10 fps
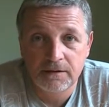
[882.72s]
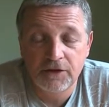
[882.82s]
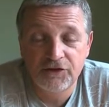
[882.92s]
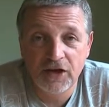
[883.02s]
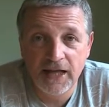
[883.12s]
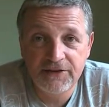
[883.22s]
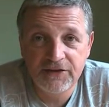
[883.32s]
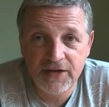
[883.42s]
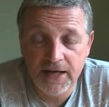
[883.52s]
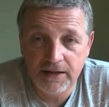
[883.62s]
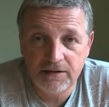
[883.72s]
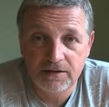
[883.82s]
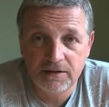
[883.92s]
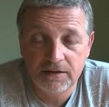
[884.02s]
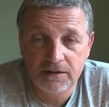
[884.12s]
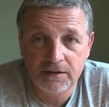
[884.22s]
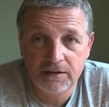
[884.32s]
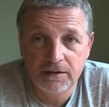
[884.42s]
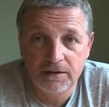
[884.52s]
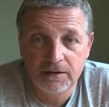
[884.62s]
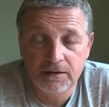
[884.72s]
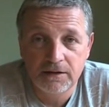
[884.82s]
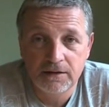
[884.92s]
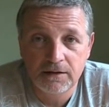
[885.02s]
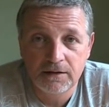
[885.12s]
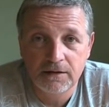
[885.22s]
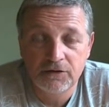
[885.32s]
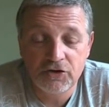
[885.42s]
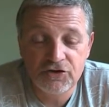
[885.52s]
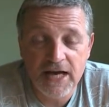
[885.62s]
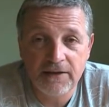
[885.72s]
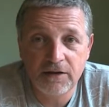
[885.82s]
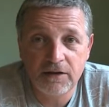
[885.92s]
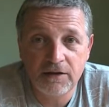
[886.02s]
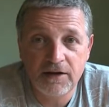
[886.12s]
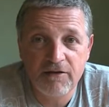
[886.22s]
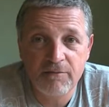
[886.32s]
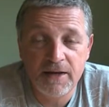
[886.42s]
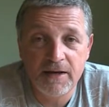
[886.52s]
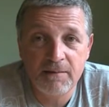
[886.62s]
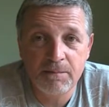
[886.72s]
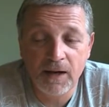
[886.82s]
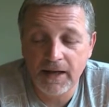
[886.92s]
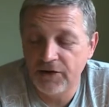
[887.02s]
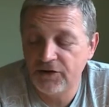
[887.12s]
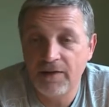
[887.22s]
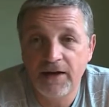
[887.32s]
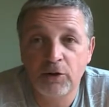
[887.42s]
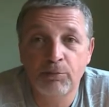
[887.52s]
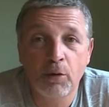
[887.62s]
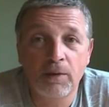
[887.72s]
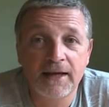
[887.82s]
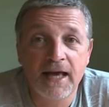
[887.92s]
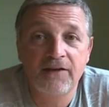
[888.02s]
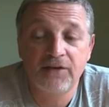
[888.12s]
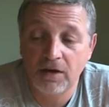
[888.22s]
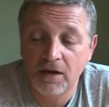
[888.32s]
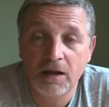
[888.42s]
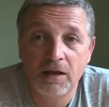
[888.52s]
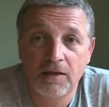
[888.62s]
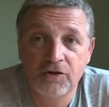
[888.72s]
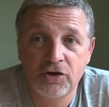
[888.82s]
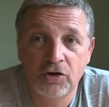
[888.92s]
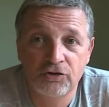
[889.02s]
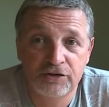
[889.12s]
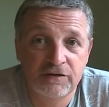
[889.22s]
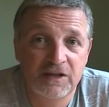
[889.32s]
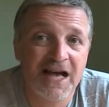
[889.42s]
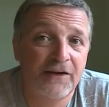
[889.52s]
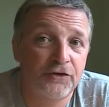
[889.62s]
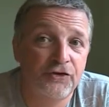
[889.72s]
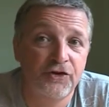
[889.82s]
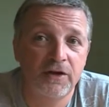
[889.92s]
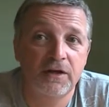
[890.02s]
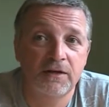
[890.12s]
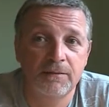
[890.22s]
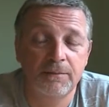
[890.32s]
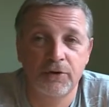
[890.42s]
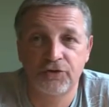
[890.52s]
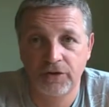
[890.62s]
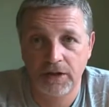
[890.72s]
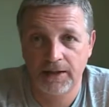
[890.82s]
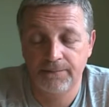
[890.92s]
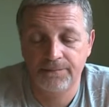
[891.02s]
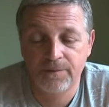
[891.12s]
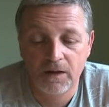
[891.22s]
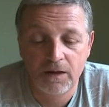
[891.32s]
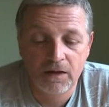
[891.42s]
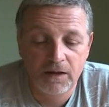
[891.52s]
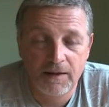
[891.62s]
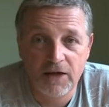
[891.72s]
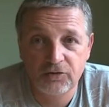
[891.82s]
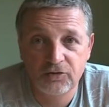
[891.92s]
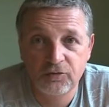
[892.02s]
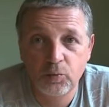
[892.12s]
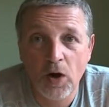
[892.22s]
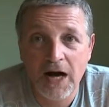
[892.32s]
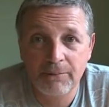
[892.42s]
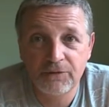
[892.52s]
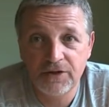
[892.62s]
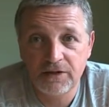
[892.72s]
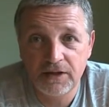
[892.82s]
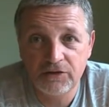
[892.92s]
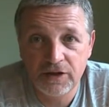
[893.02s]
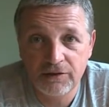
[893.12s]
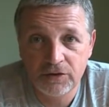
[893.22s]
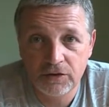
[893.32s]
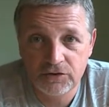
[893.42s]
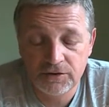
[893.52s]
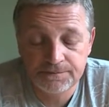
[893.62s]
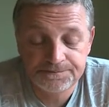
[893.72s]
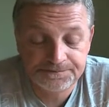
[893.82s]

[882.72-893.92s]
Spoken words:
at a later date to check that they have been in place, and then you'll probably get the shotgun certificate handed to you personally. That's what happens in South Yorkshire.